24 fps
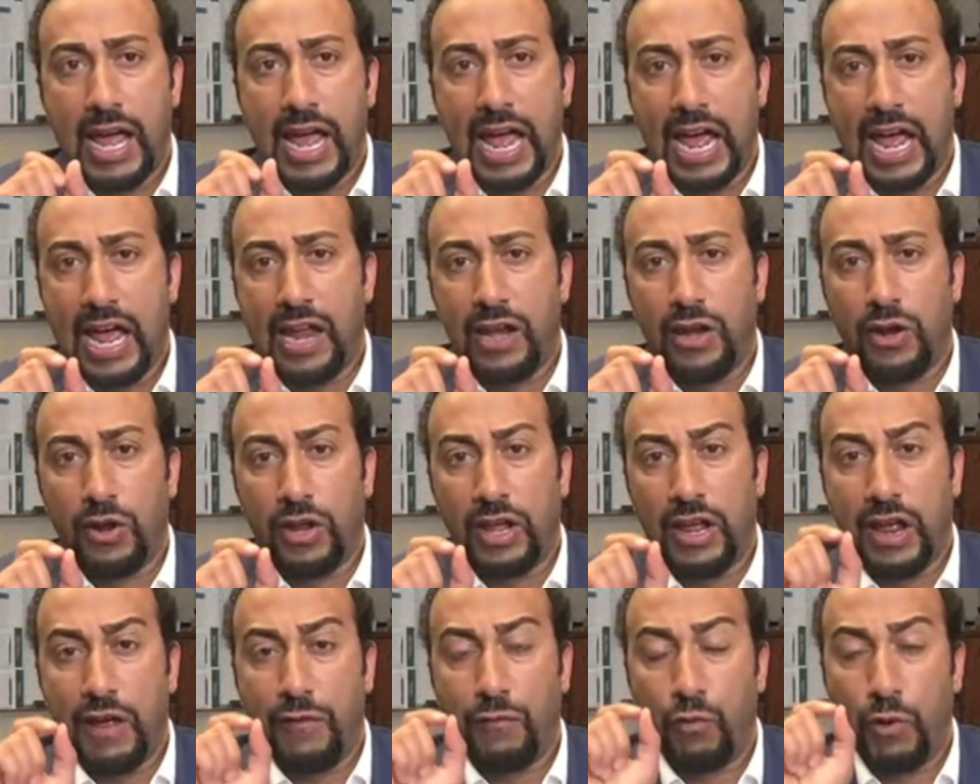And
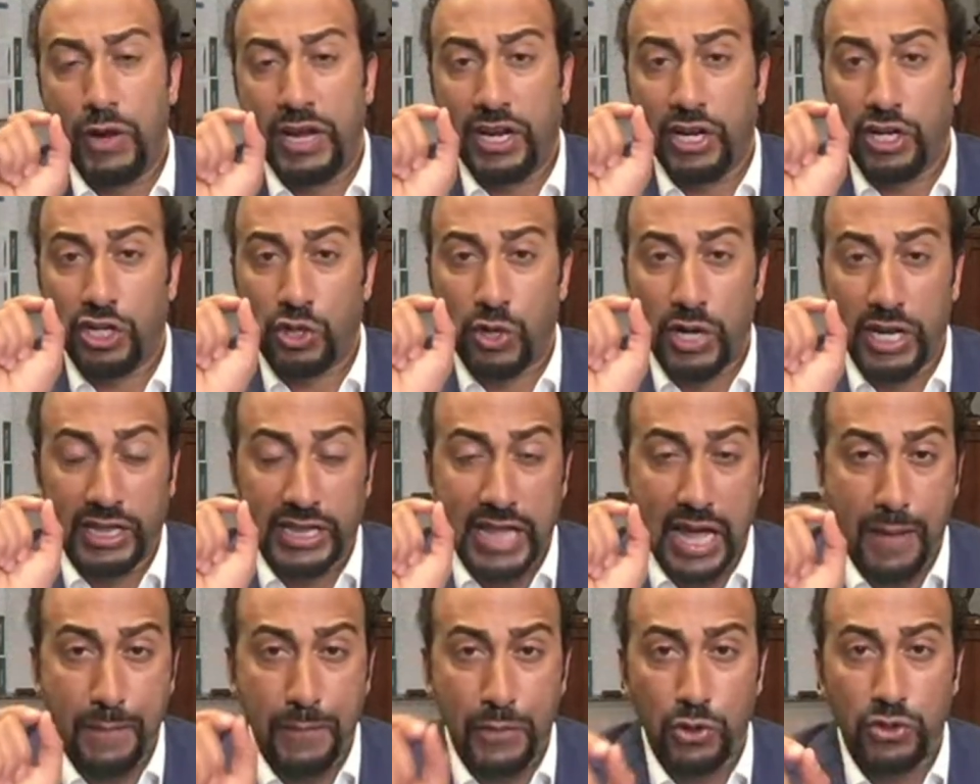if we can treat
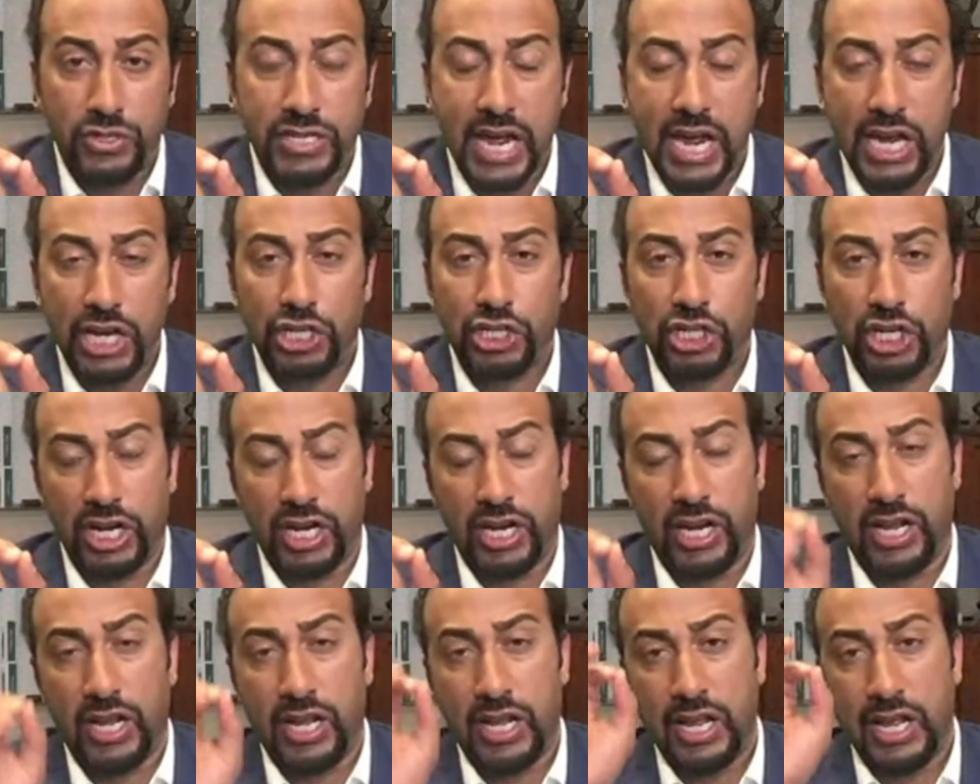that
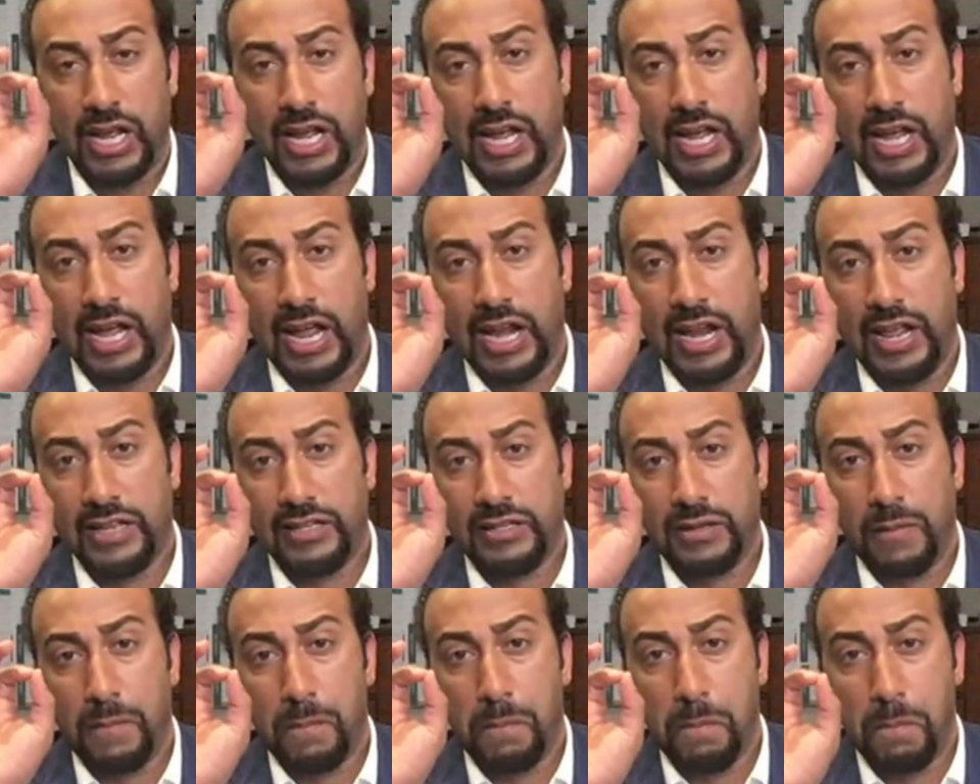mutation, it
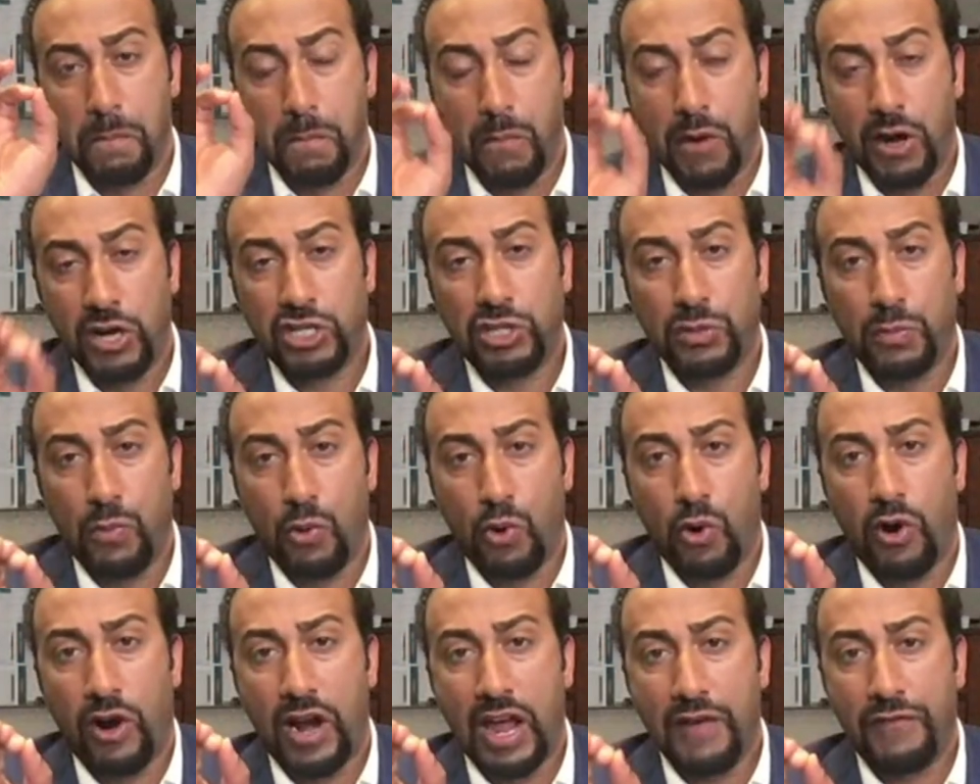is much
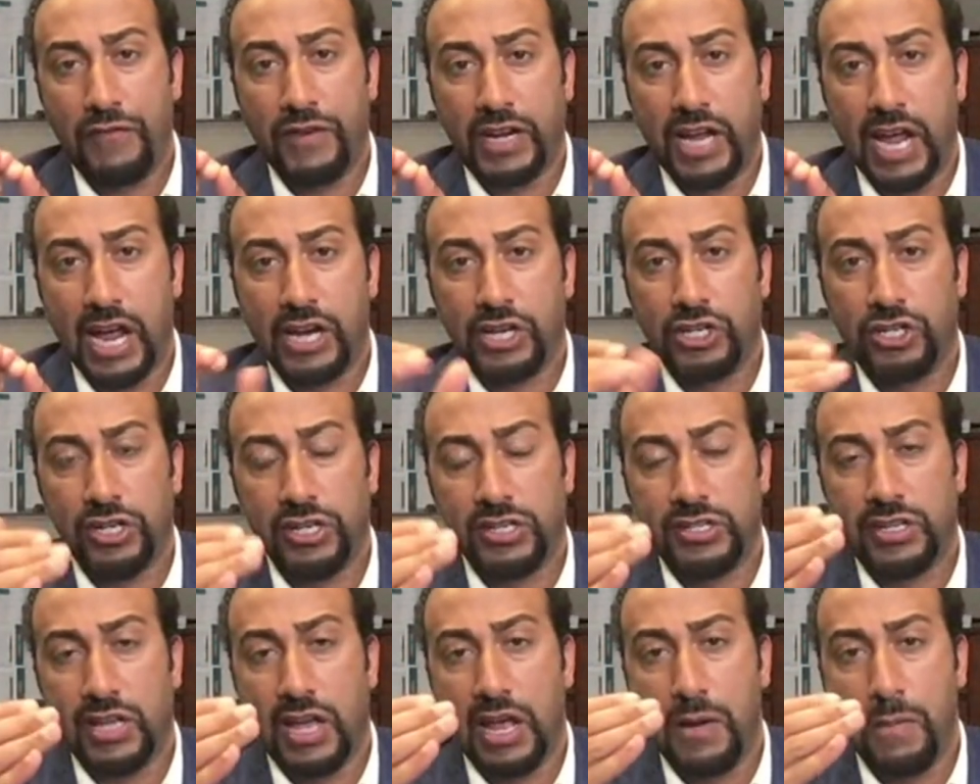more
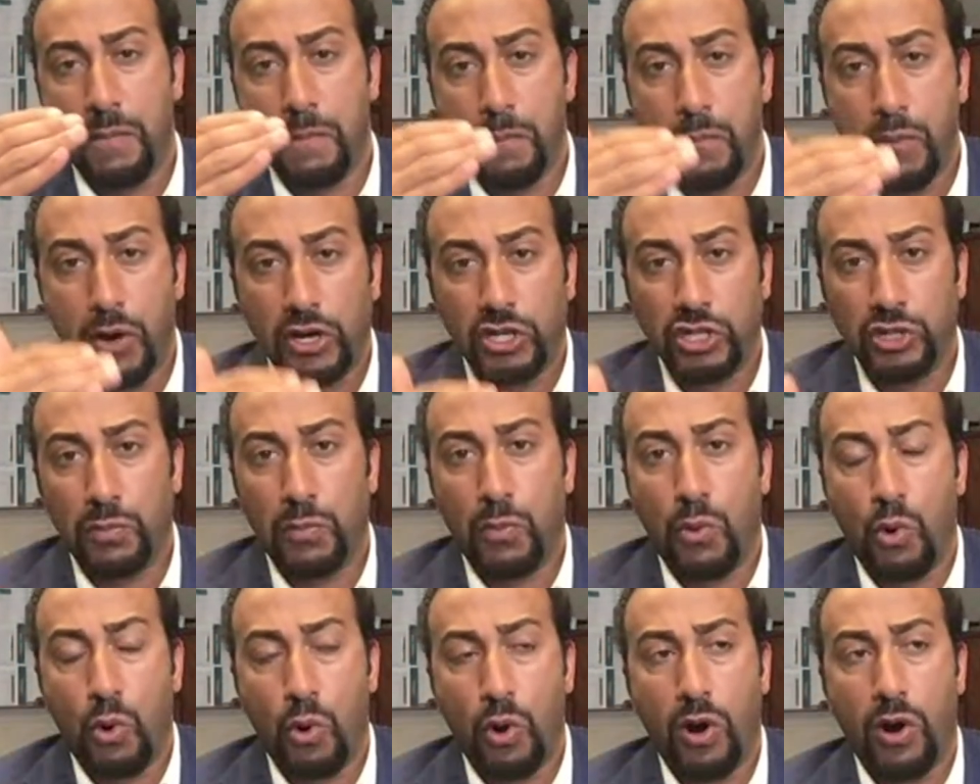efficacious and much
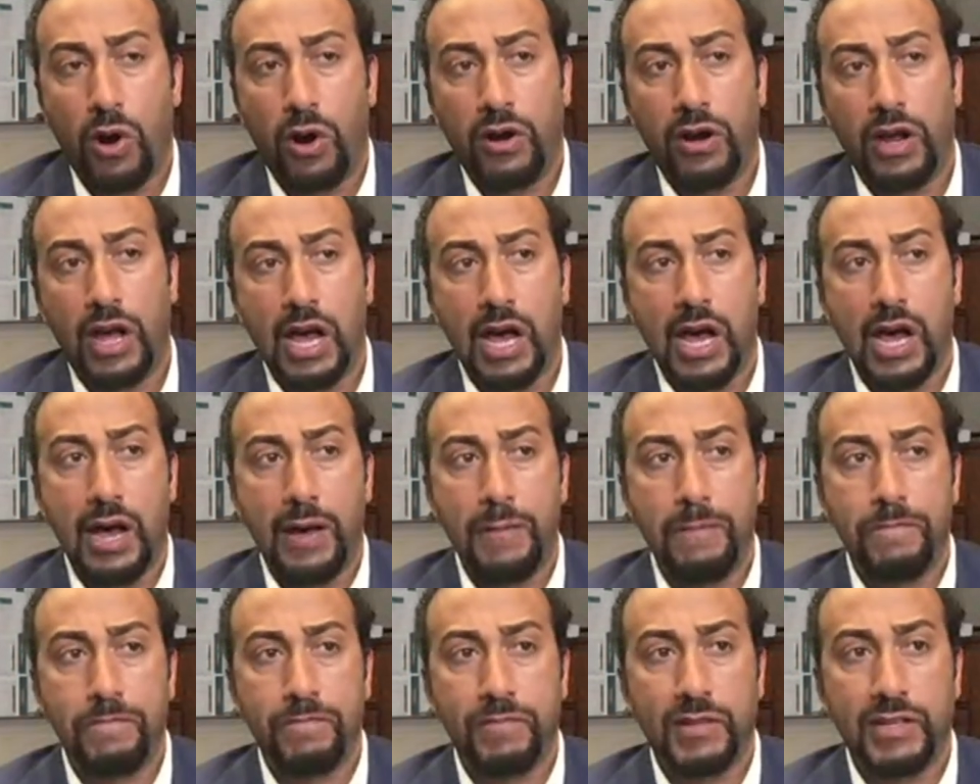more
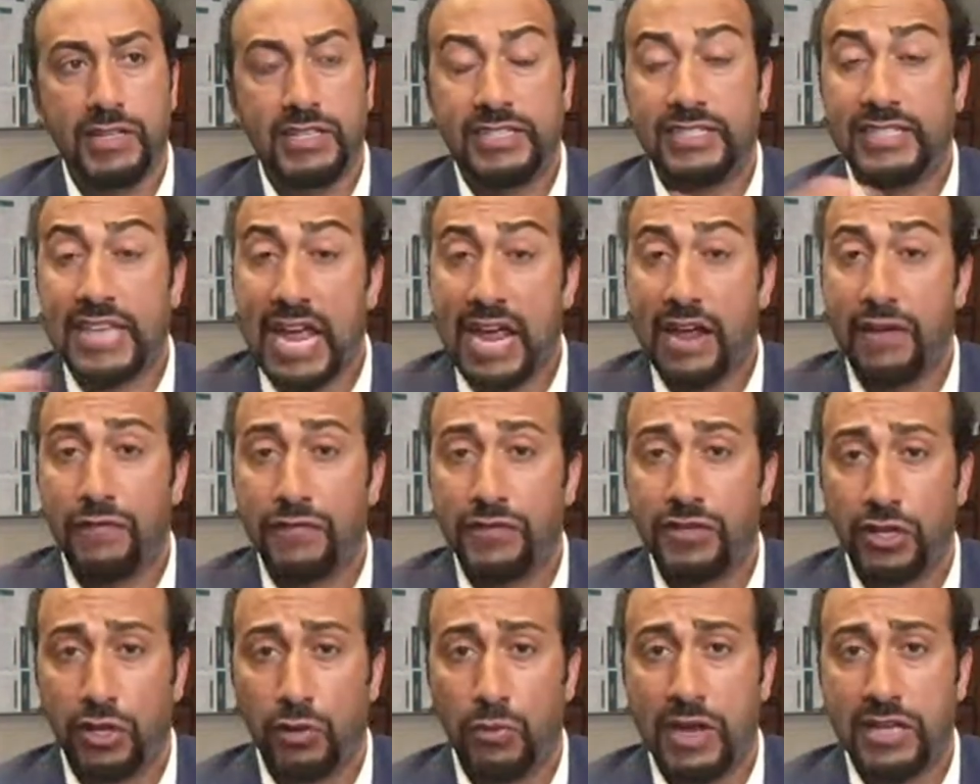um,
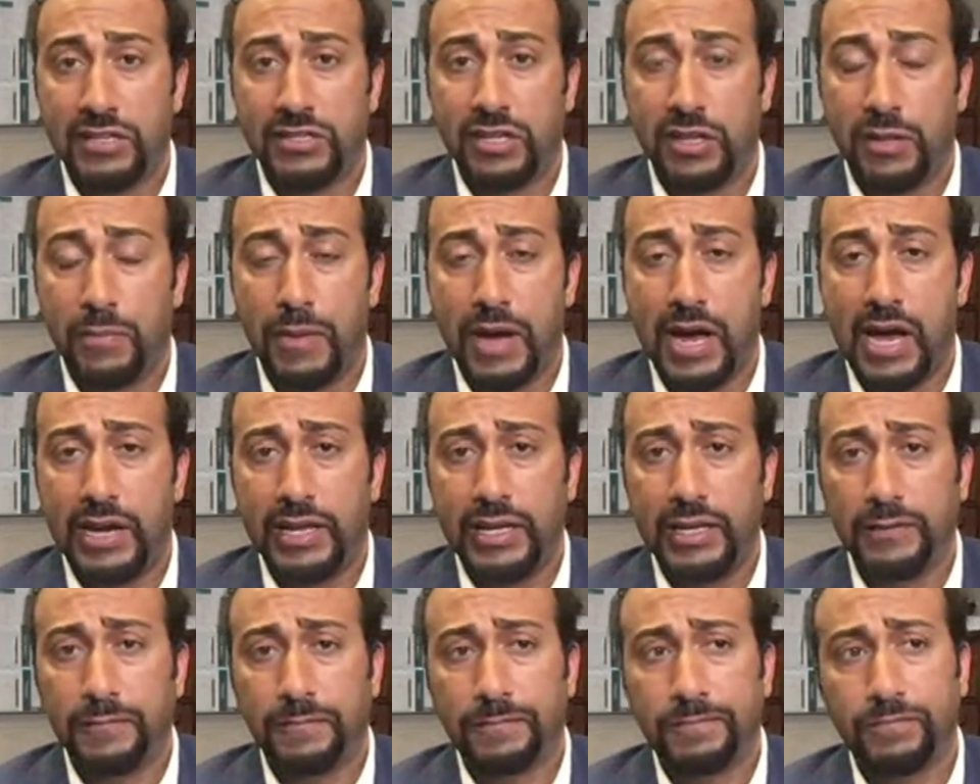safe to the rest of the
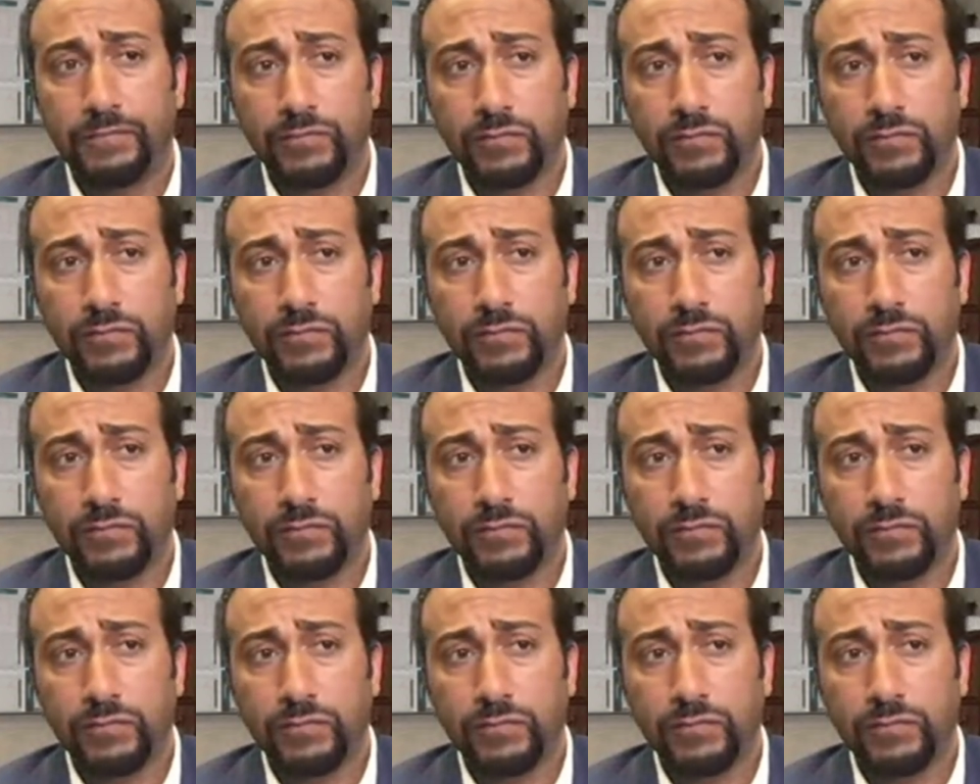body